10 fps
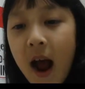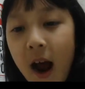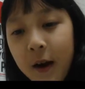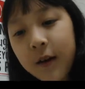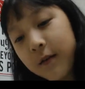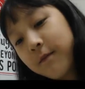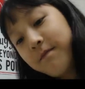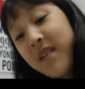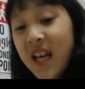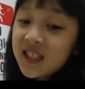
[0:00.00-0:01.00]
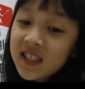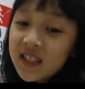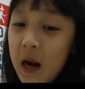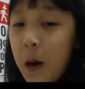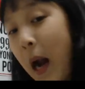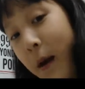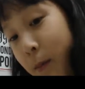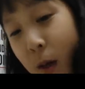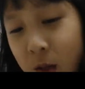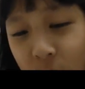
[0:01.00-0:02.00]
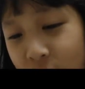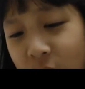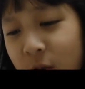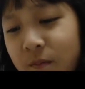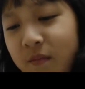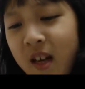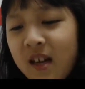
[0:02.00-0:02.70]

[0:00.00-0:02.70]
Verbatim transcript: I made a Harry Potter room